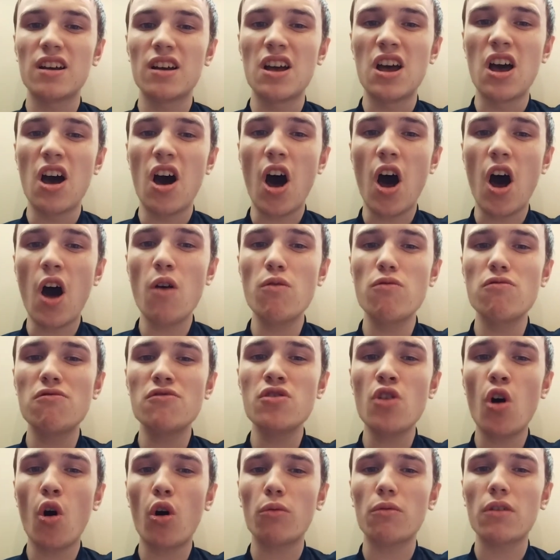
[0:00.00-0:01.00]

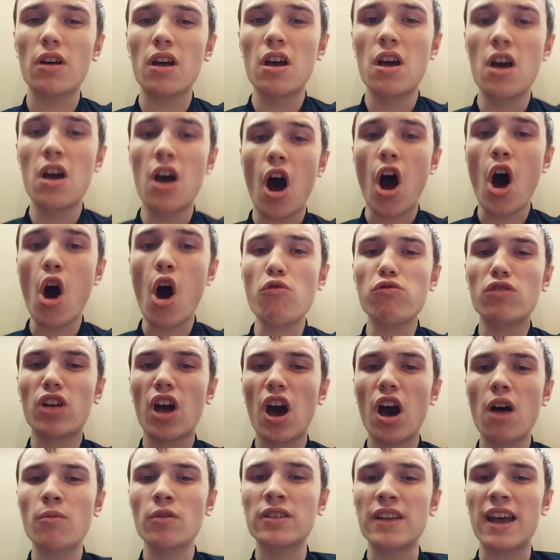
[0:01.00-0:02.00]
I'll
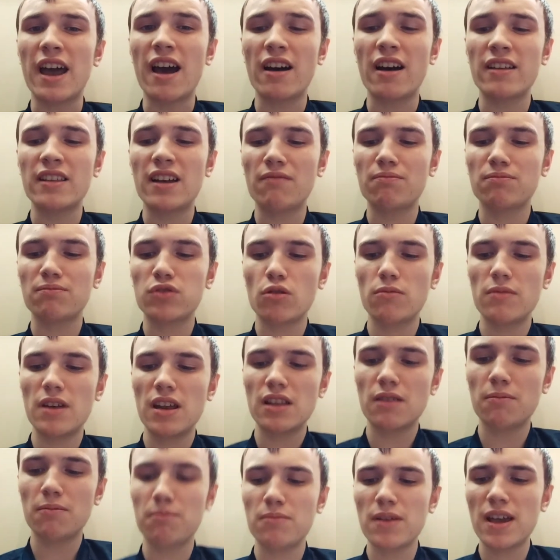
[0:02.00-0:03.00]
come on here and have probably
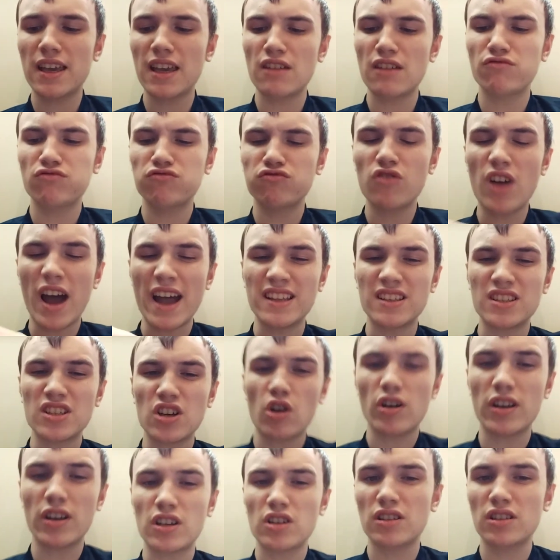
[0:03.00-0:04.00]
the biggest rant
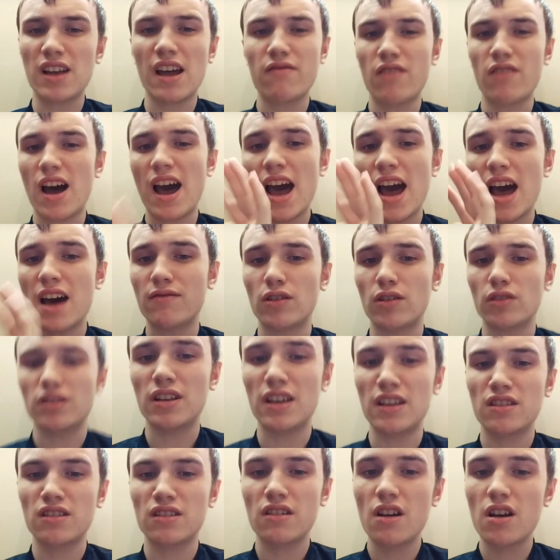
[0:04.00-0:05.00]
I could ever have on
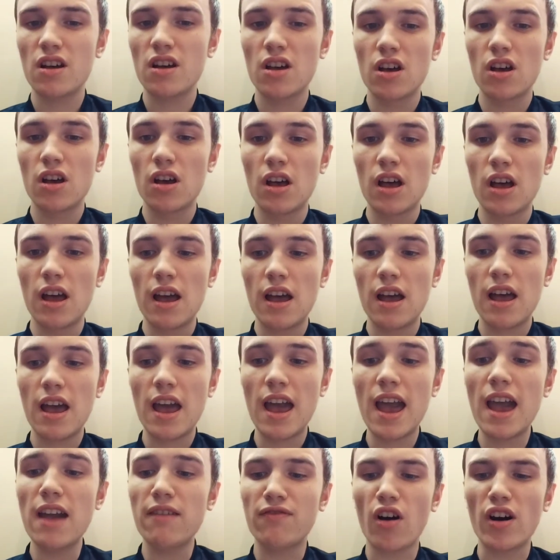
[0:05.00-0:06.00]
this,
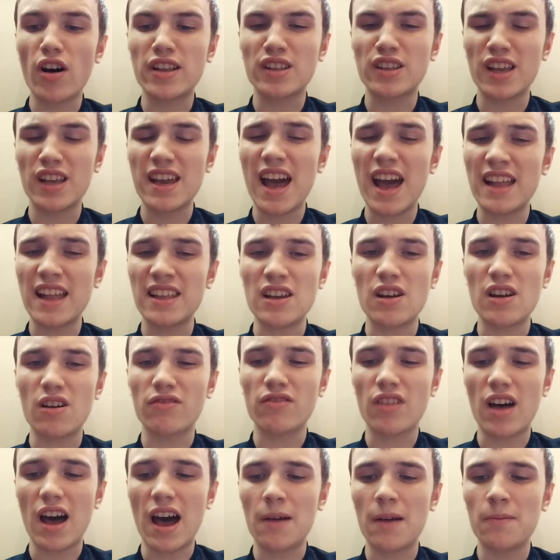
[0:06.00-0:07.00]
if I see any of
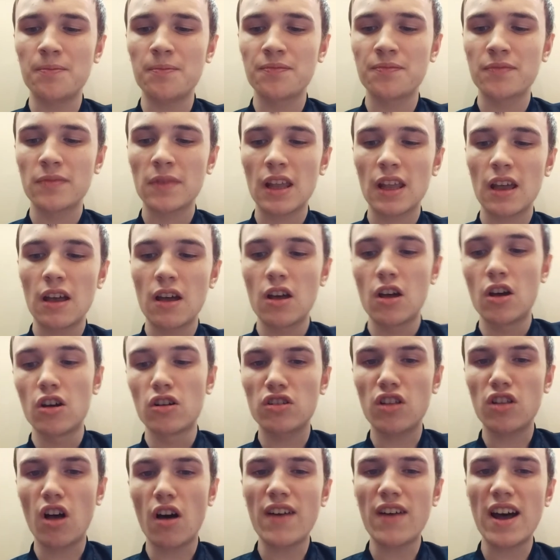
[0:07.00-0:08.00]
that.
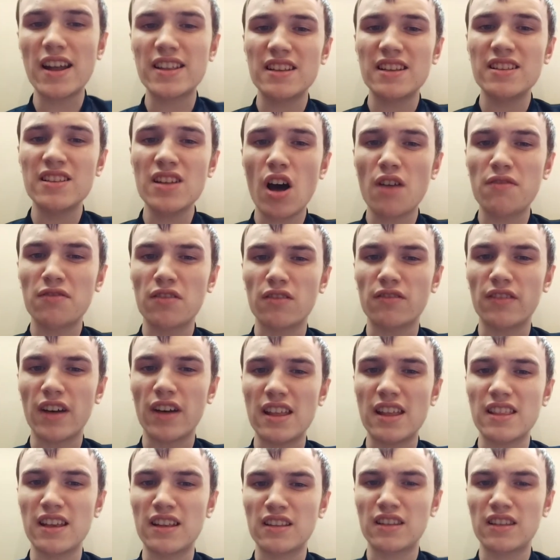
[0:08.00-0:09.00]
Because I've had enough of it
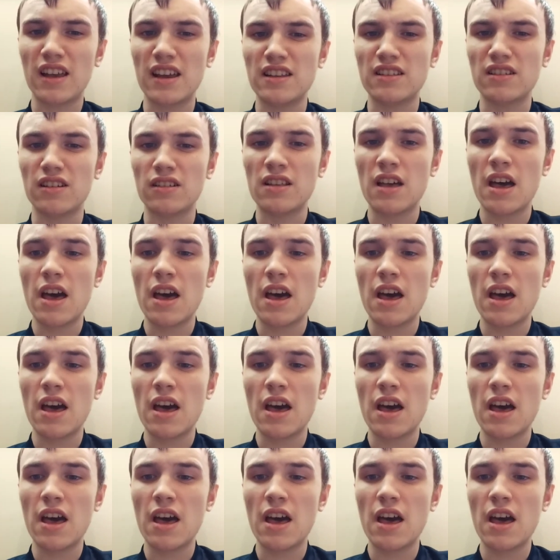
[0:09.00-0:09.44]
this season.